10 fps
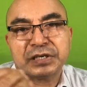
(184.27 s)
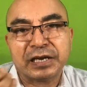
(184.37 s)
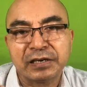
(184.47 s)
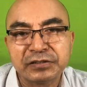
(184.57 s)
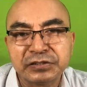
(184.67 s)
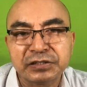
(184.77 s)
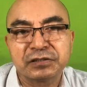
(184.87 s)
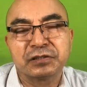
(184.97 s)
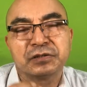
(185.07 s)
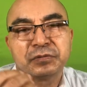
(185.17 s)

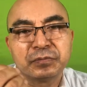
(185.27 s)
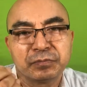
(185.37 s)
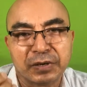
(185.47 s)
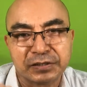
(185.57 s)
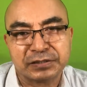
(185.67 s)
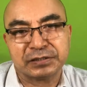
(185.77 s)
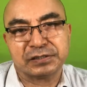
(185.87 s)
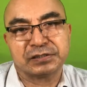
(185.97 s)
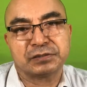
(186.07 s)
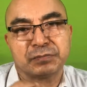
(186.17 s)
allergic
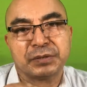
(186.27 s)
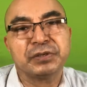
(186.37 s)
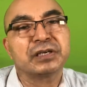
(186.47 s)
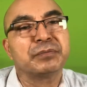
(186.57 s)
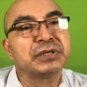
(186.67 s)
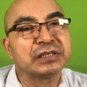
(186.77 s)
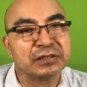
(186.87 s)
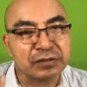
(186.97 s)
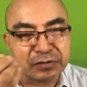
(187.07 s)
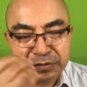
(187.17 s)
particles maybe coming in
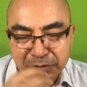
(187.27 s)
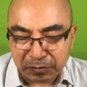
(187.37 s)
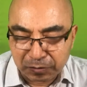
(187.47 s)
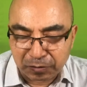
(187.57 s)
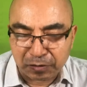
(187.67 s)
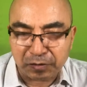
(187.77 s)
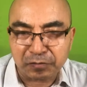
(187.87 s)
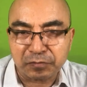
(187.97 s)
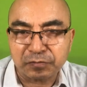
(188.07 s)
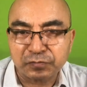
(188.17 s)
the
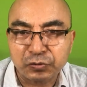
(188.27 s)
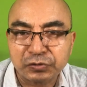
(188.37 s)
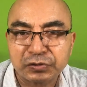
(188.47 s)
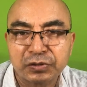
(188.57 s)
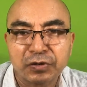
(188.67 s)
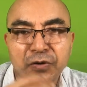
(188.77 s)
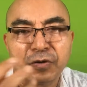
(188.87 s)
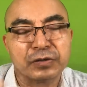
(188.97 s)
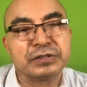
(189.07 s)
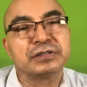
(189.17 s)
food
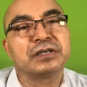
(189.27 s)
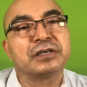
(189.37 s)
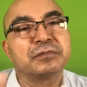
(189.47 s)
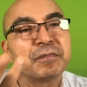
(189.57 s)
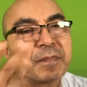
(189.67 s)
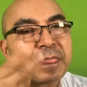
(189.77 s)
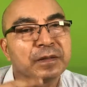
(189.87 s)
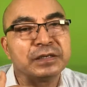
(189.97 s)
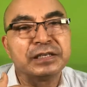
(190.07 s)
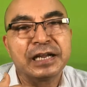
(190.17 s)
or in the
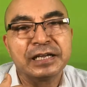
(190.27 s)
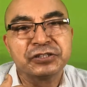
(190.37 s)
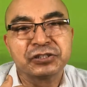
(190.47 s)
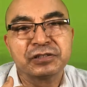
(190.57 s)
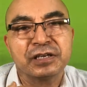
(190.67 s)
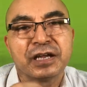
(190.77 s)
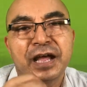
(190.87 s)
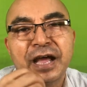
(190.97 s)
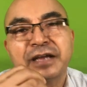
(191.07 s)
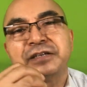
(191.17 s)
inhalation,
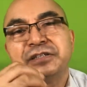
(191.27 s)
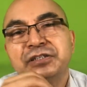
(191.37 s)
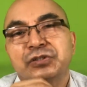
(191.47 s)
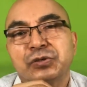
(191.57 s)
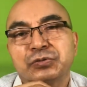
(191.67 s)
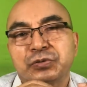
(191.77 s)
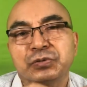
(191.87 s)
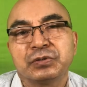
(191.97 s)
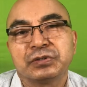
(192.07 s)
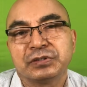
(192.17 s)
and these
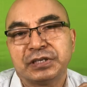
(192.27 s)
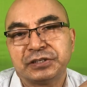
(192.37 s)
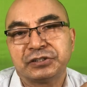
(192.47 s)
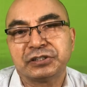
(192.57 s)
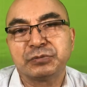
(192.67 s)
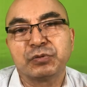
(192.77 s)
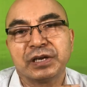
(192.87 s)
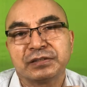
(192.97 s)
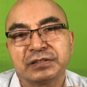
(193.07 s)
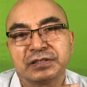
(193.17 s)
also they
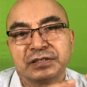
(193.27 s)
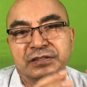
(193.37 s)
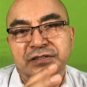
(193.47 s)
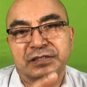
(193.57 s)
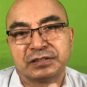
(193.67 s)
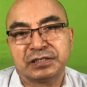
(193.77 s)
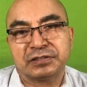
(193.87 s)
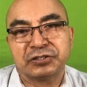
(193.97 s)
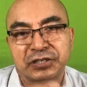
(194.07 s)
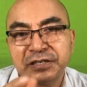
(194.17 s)
stimulate
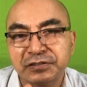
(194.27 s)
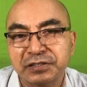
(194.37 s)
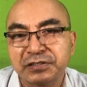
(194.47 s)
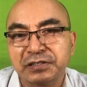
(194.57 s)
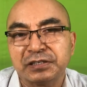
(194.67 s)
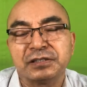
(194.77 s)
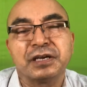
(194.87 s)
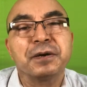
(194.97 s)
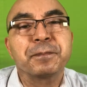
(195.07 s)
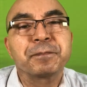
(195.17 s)
certain changes in
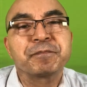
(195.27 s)
the